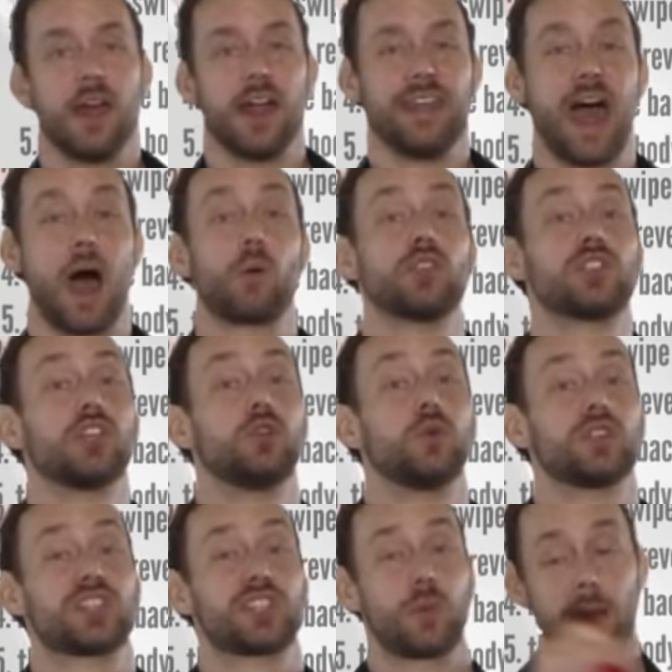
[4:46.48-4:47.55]
Now we're just going to do a
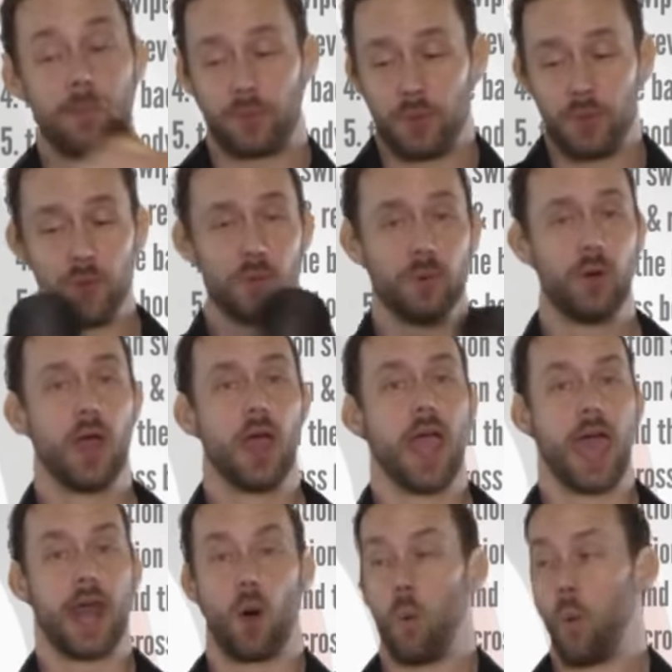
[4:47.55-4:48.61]
swipe through
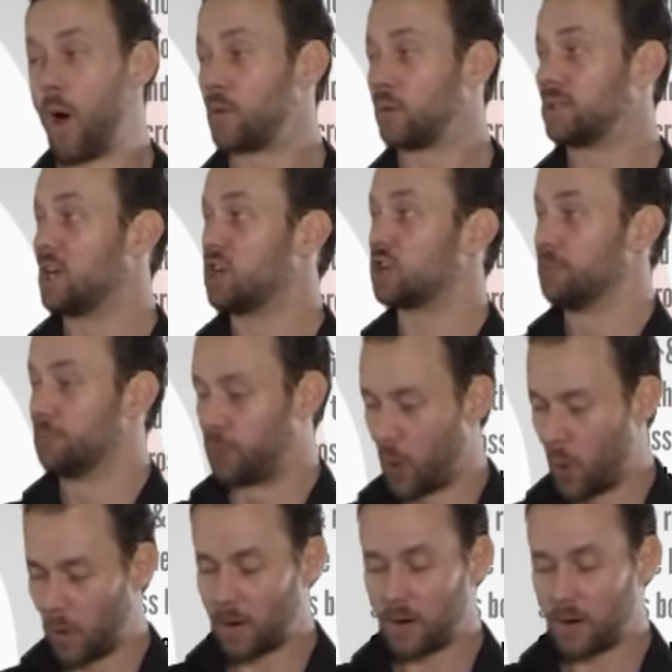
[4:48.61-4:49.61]
and a 1 rotation pour,